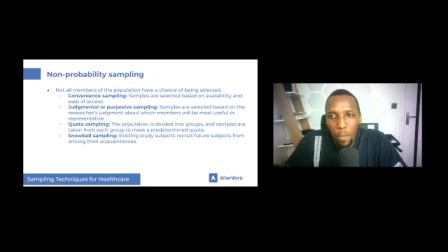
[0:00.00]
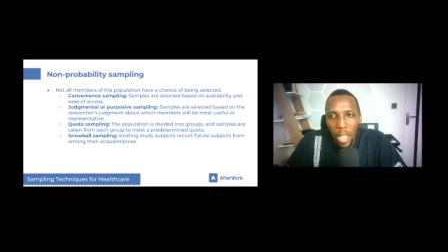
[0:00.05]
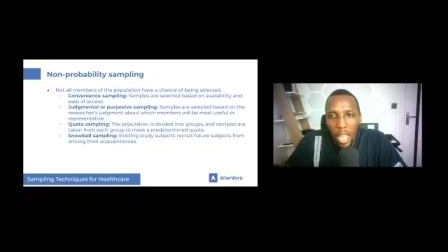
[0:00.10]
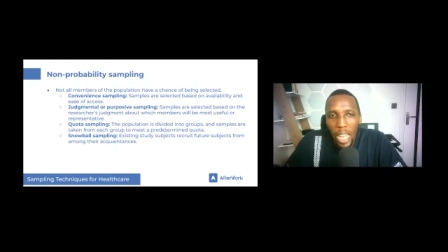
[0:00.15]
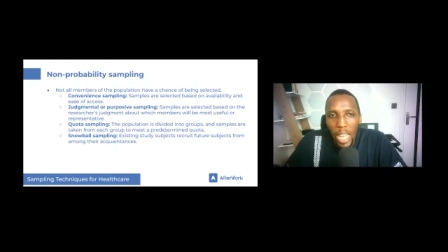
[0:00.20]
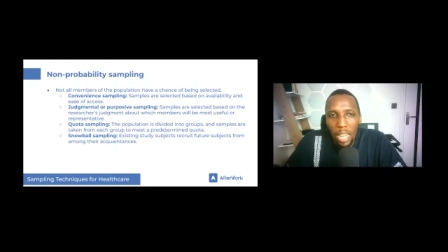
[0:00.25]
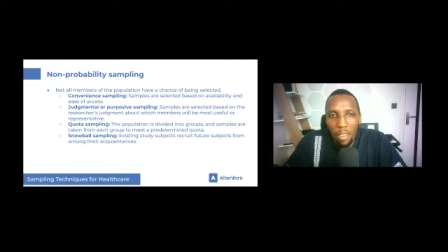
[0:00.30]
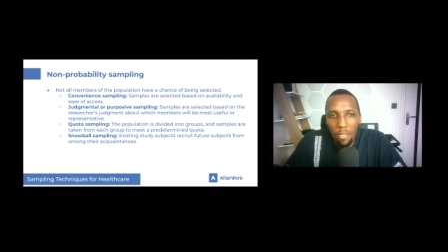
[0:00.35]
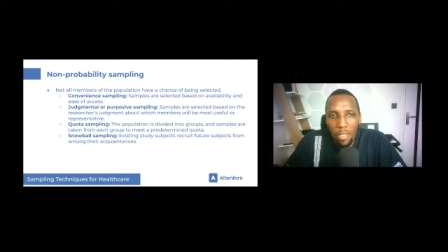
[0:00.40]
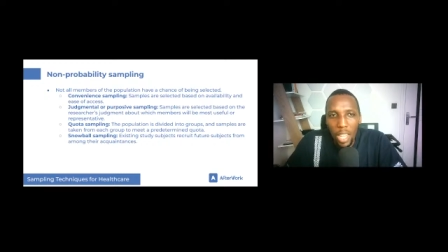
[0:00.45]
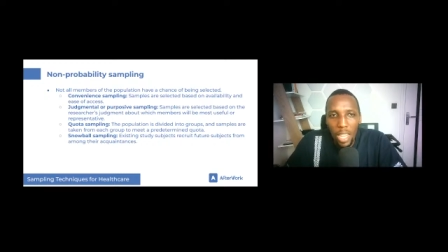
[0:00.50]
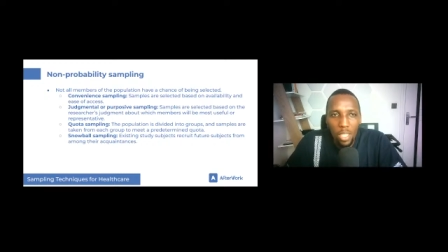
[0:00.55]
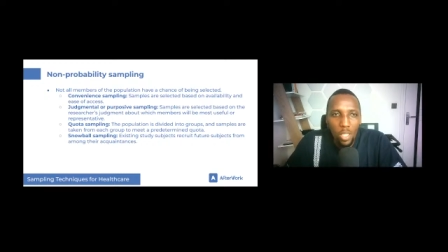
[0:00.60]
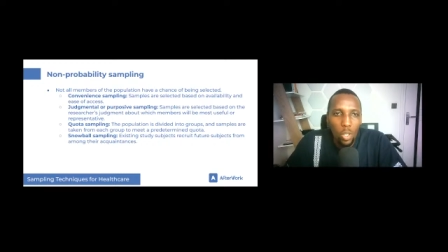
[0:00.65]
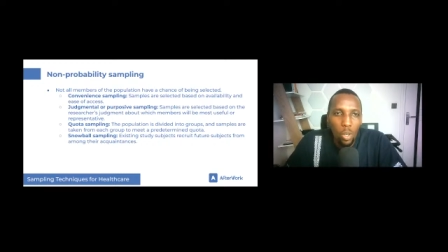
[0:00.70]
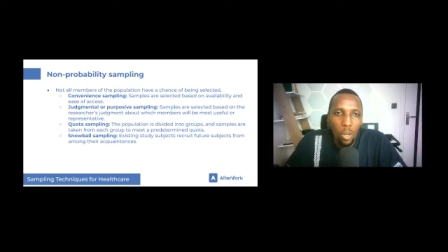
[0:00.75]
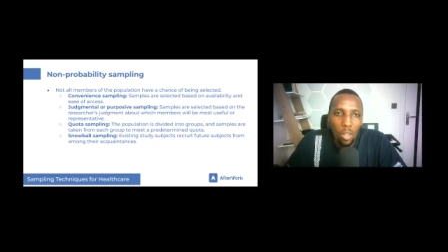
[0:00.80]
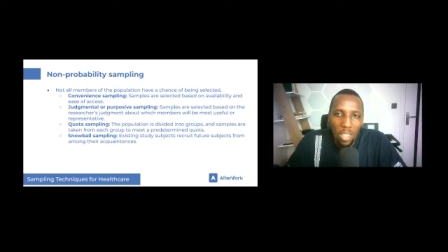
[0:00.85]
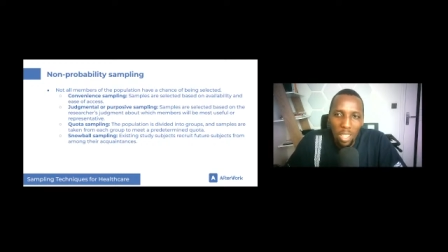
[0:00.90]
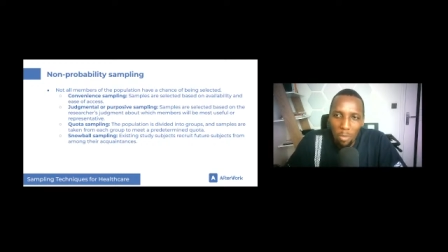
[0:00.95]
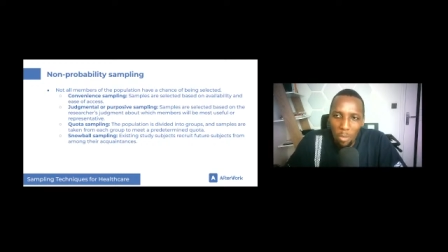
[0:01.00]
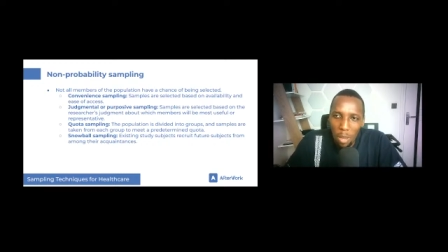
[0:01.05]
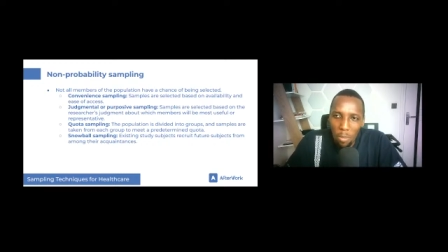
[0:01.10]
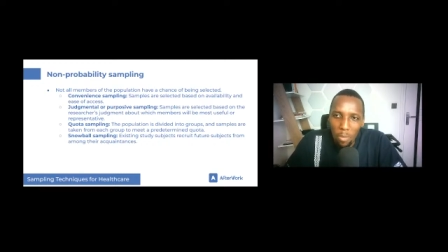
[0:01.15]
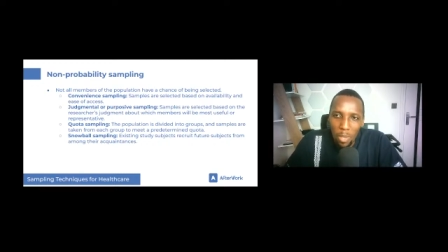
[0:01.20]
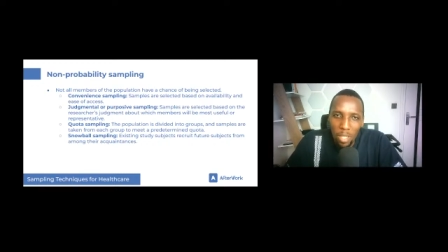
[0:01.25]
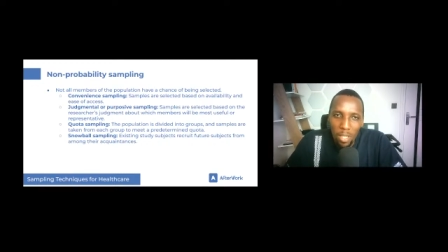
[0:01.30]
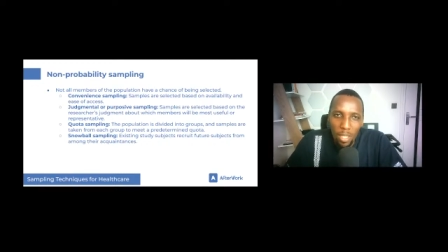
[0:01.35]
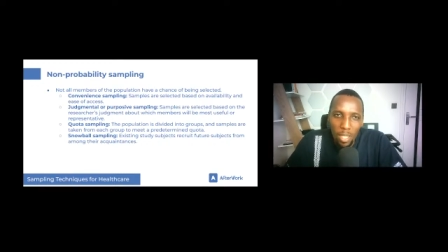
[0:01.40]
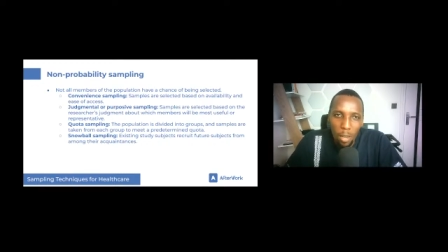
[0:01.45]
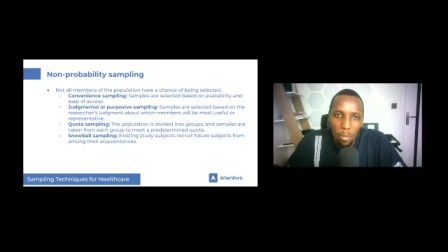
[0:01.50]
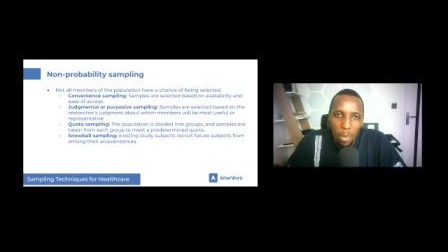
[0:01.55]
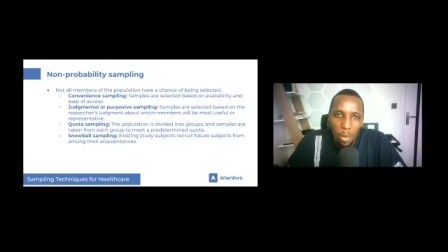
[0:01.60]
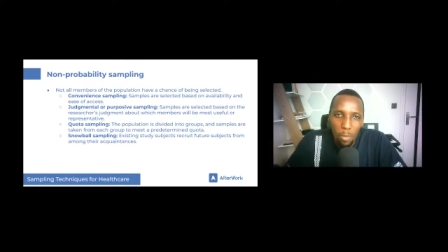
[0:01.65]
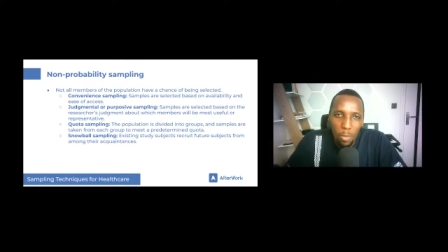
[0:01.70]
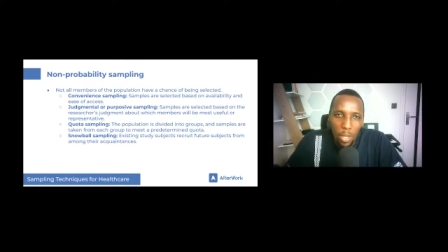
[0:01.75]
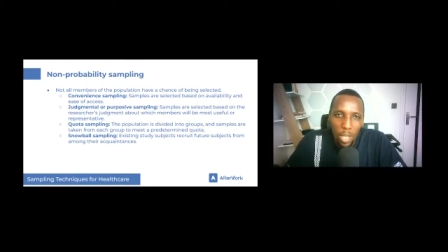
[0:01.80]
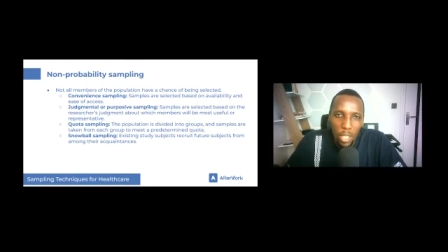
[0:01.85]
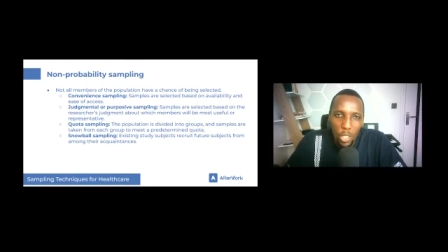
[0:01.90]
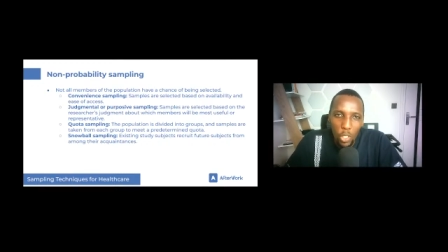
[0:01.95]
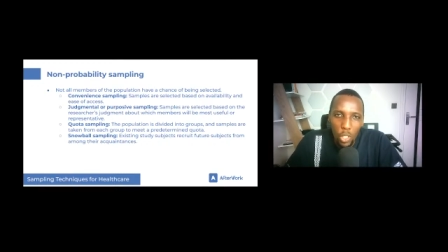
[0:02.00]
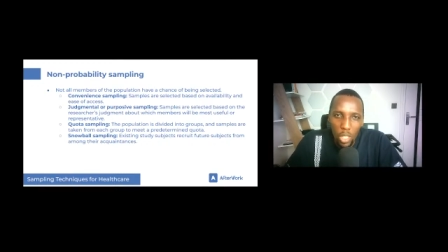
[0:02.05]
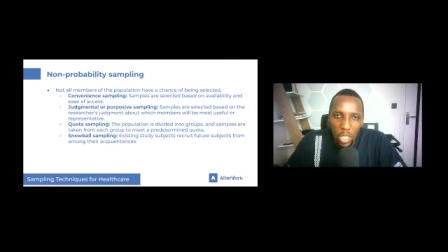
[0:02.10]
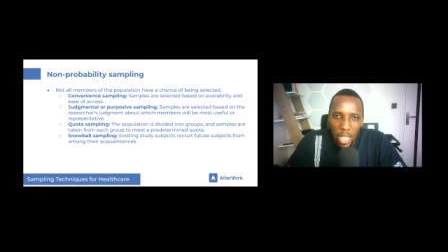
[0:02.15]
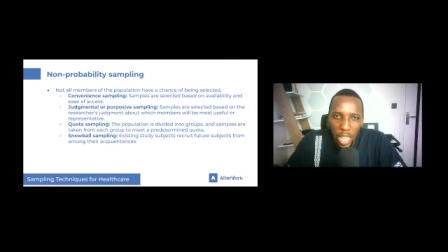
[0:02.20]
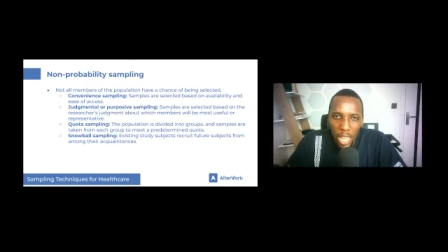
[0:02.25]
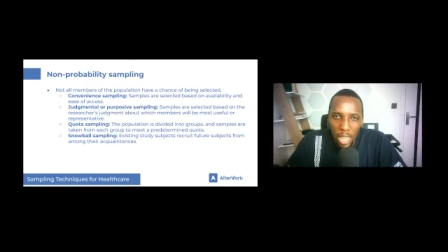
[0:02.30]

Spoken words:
have that all the members in a population